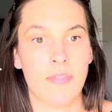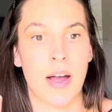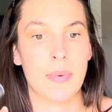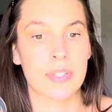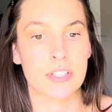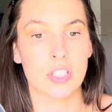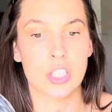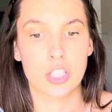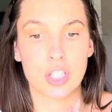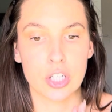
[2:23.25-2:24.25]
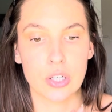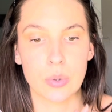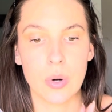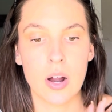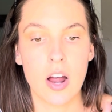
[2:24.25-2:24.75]
I was
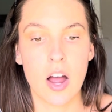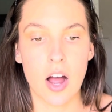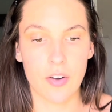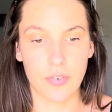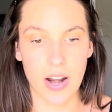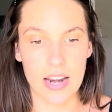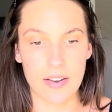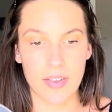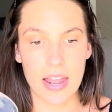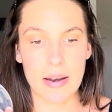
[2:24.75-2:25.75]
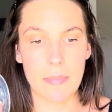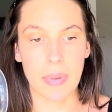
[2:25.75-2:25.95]
too afraid of it,